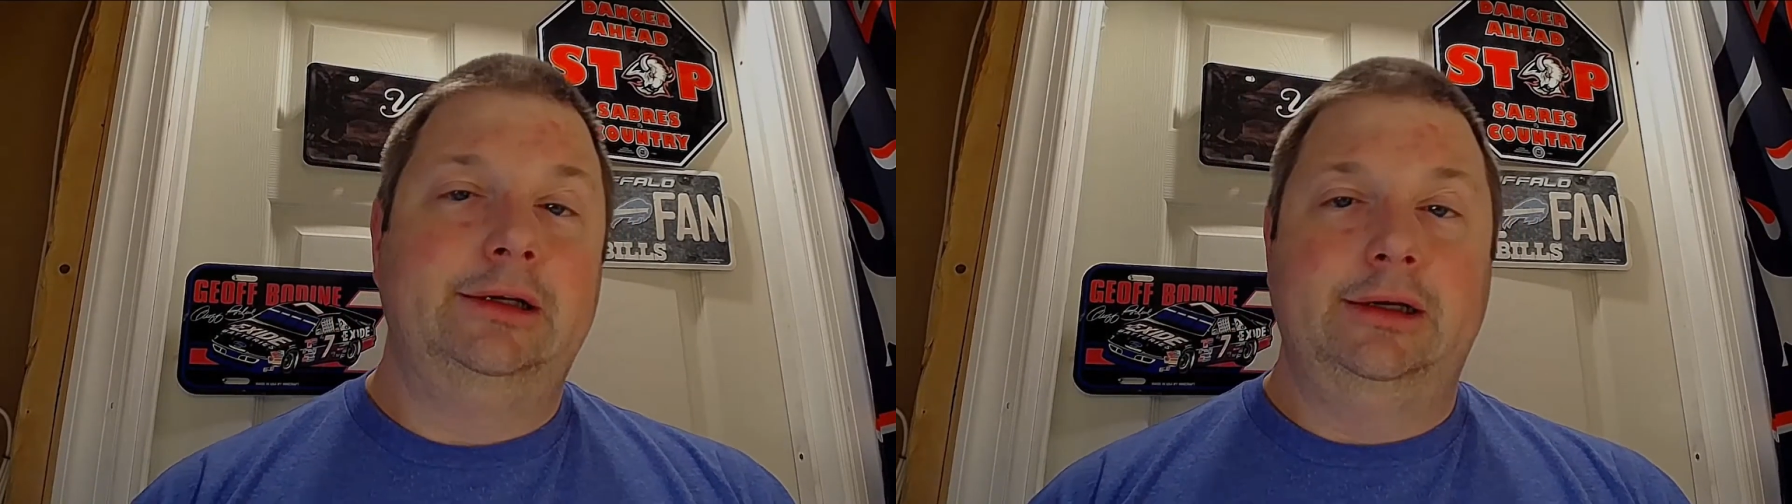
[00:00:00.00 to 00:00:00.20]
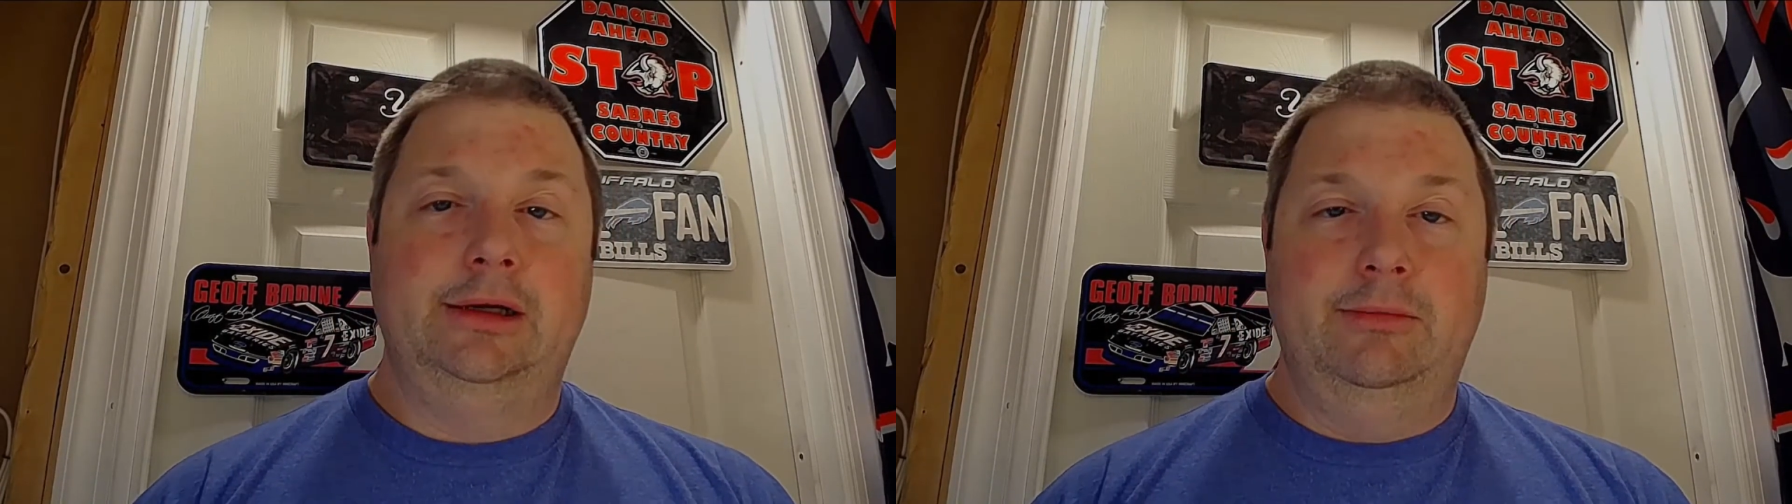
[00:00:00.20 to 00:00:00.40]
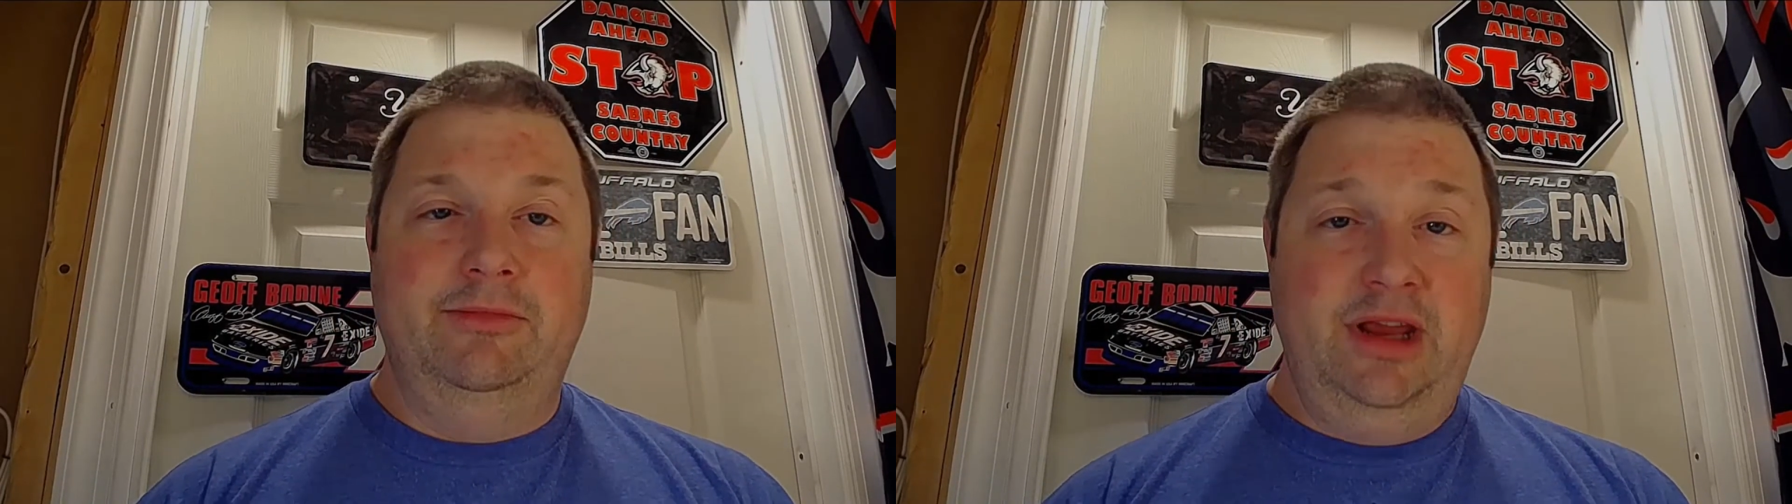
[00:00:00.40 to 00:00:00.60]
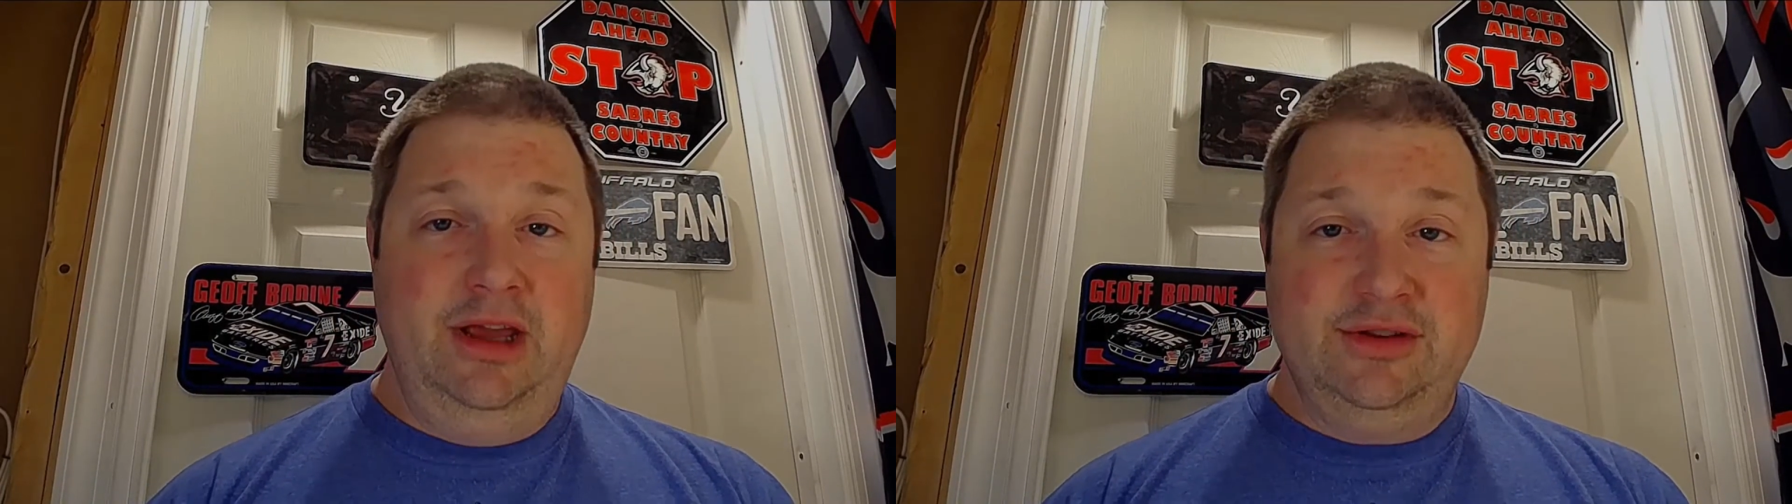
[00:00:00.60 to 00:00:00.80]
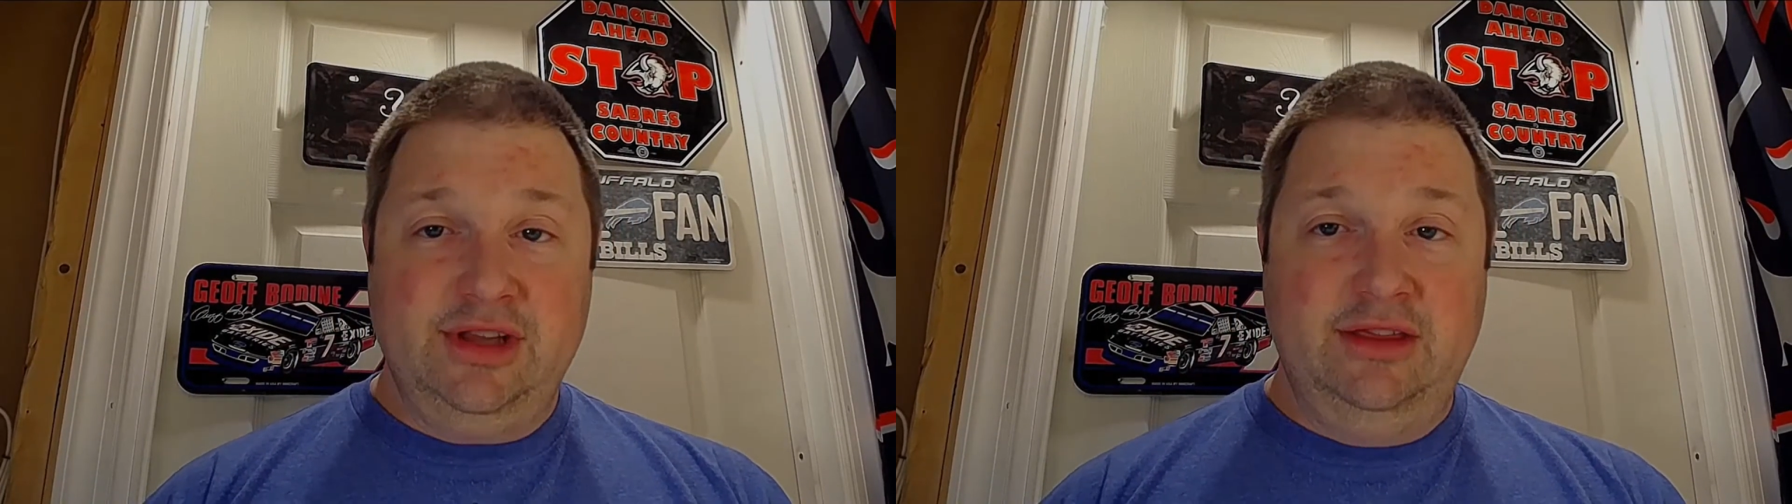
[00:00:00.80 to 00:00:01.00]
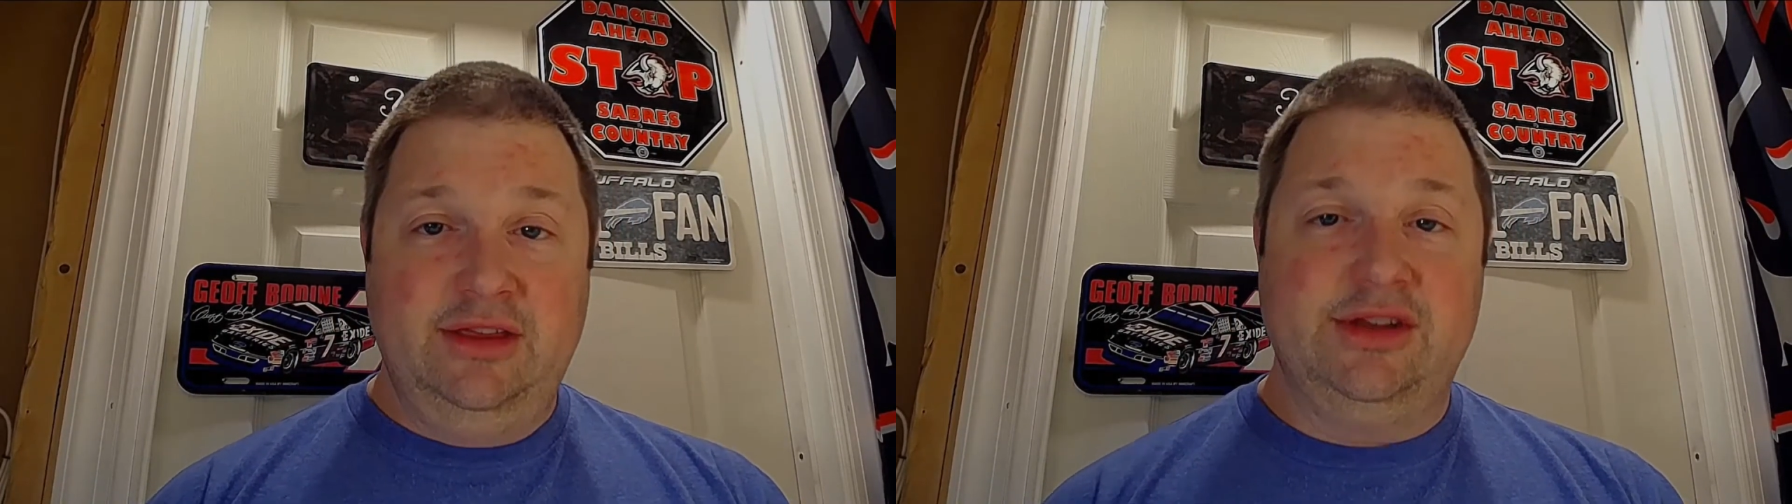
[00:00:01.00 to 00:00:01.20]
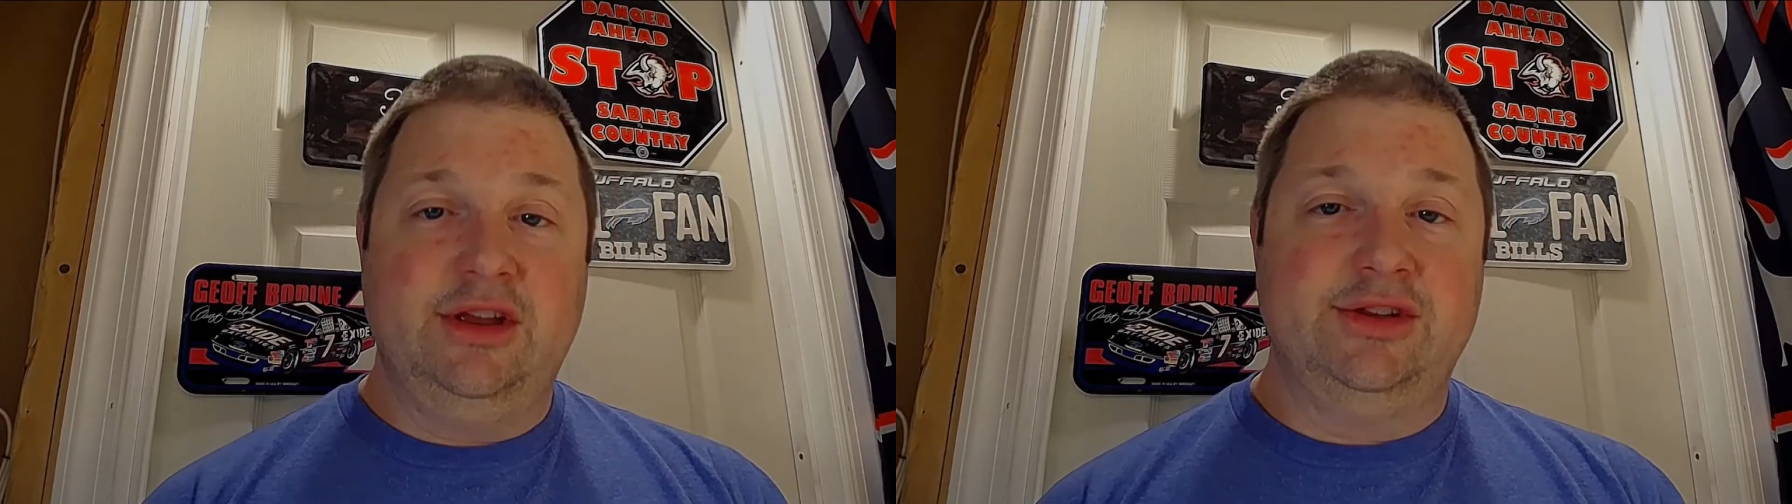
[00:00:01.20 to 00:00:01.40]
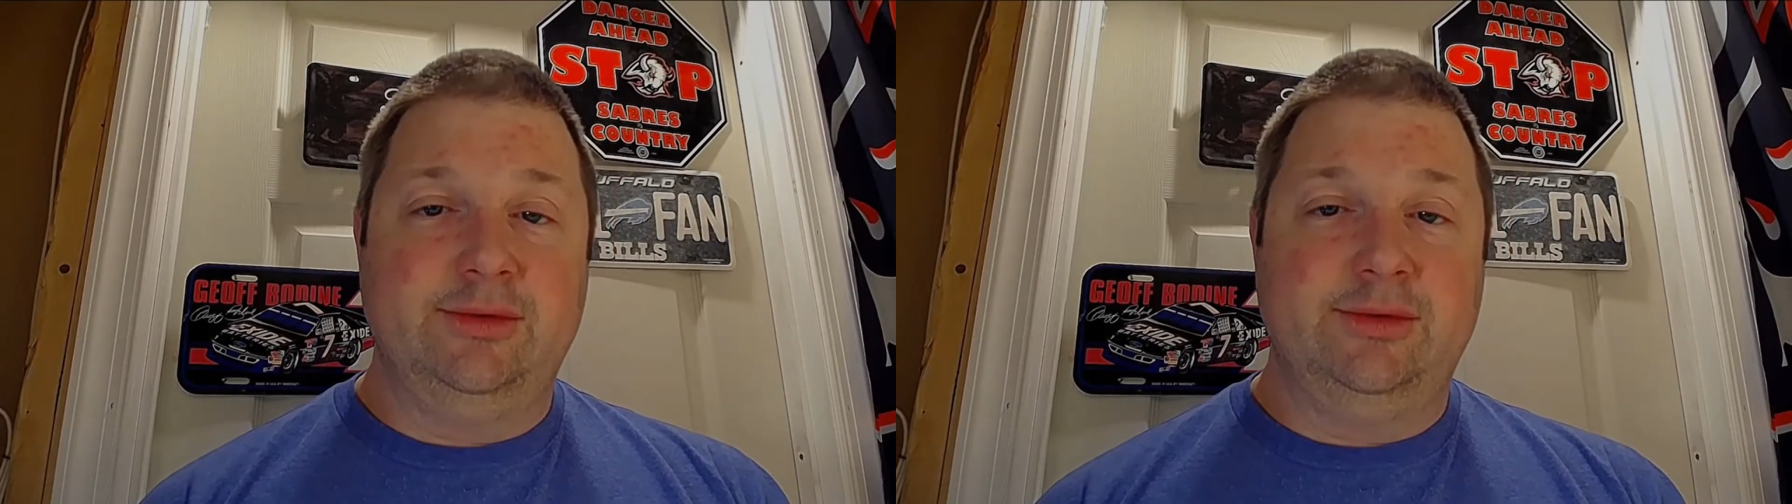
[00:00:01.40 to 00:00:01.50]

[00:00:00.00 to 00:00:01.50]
videos like this. Also,